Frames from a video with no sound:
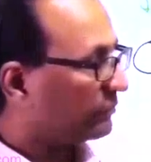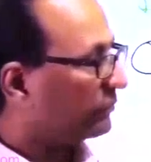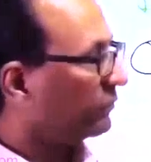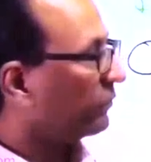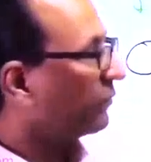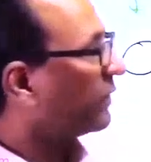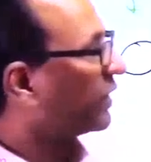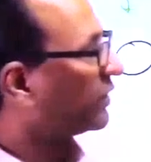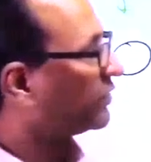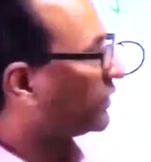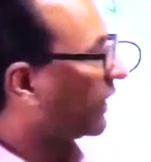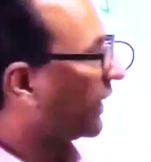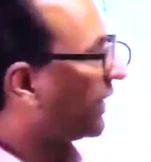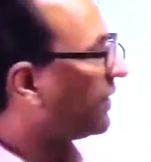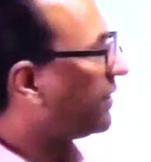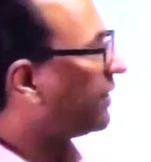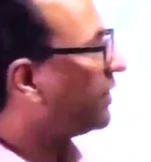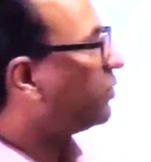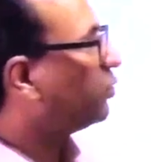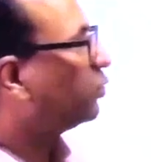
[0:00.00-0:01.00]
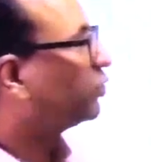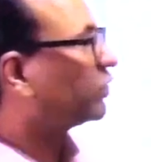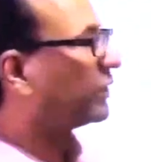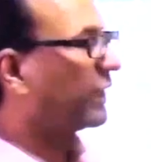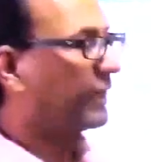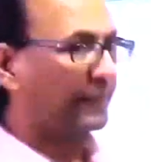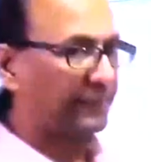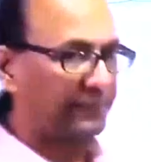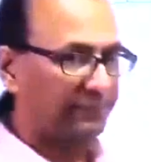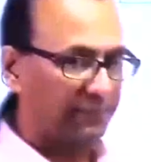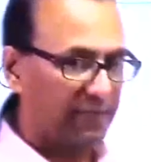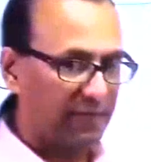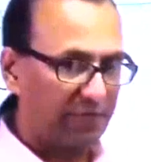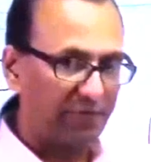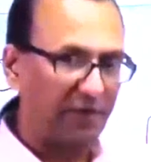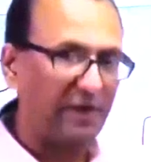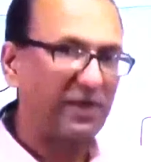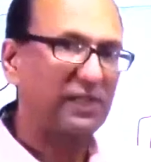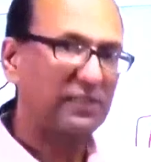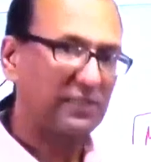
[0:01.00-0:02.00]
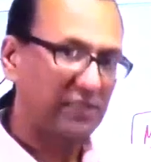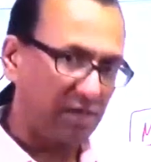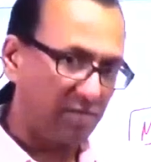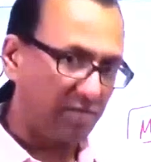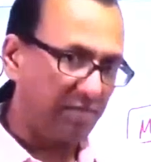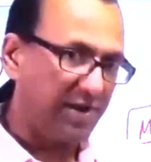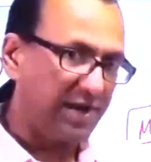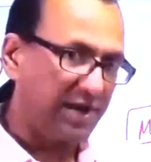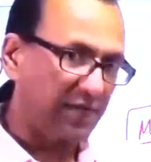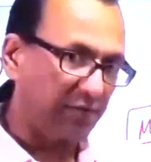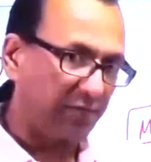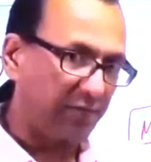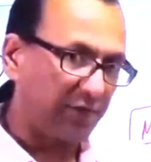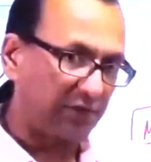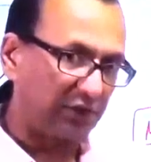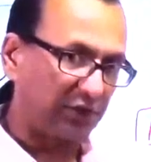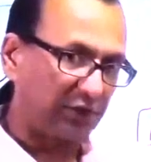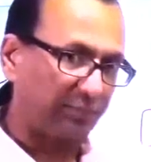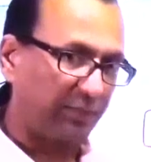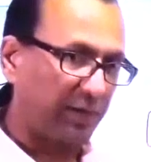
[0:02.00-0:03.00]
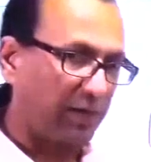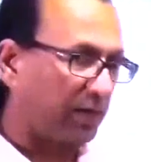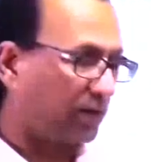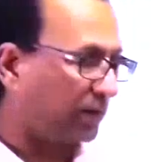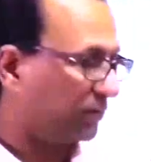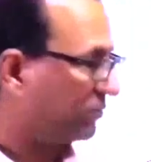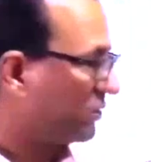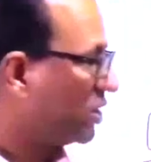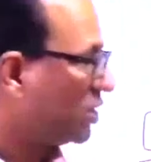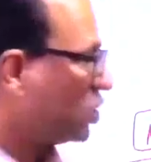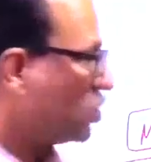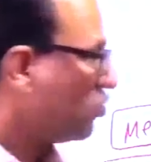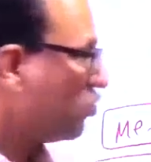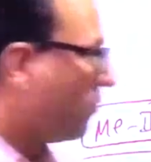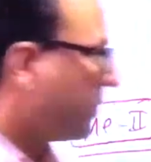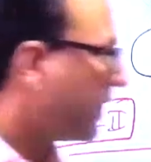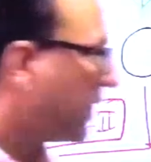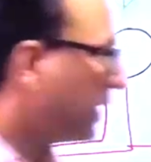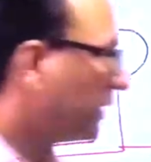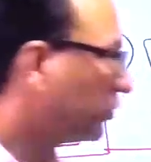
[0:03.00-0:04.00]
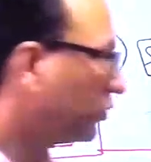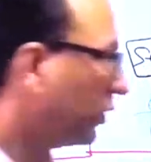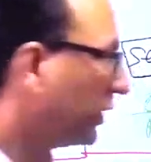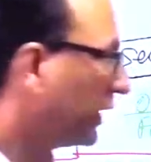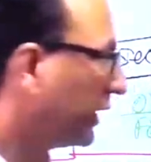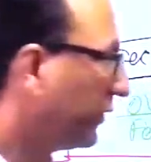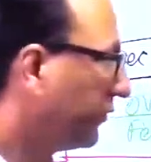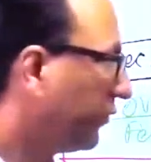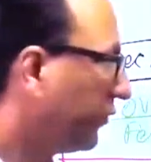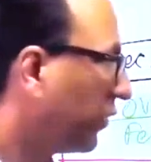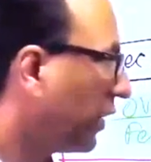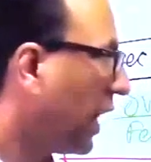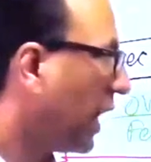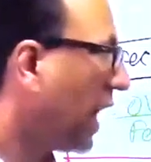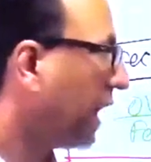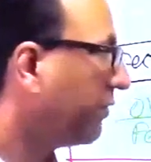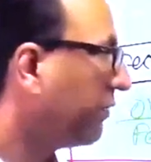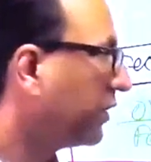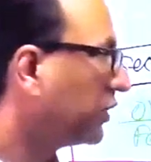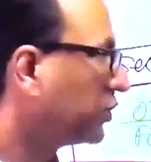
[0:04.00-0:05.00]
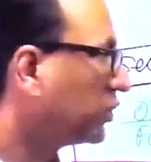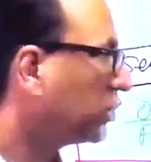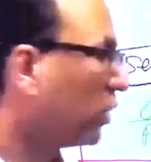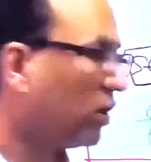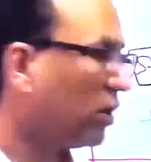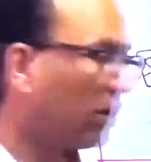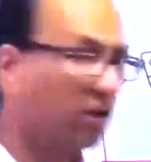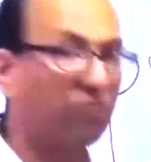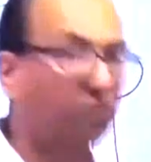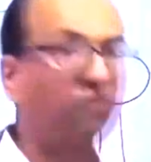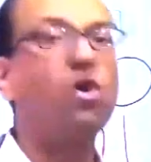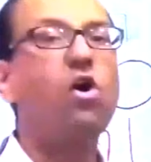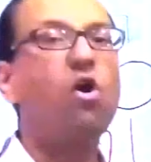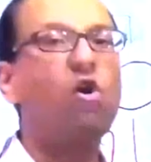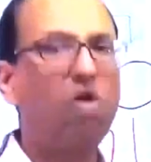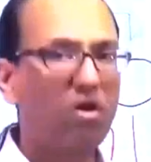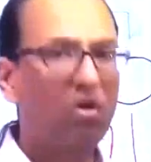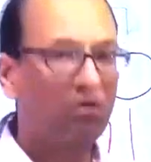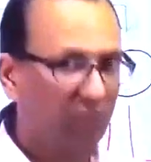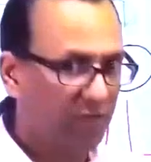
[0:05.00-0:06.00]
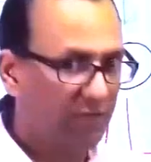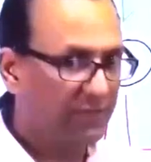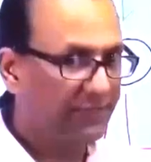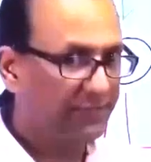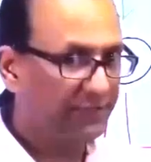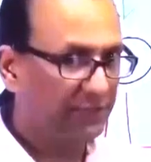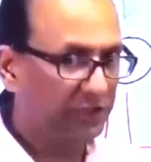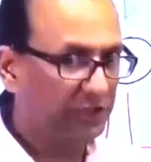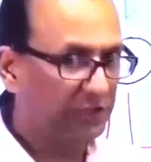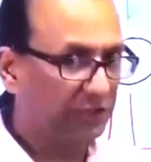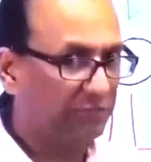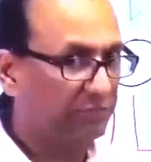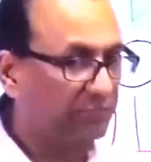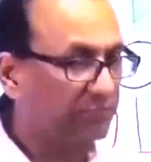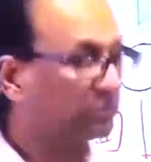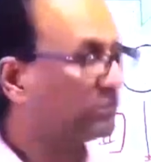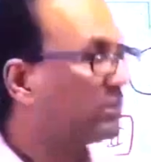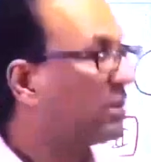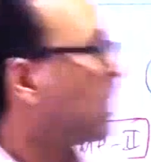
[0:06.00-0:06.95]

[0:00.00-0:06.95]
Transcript: The secondary oocyte, if it doesn't meet with sperm within 24 hours of ovulation,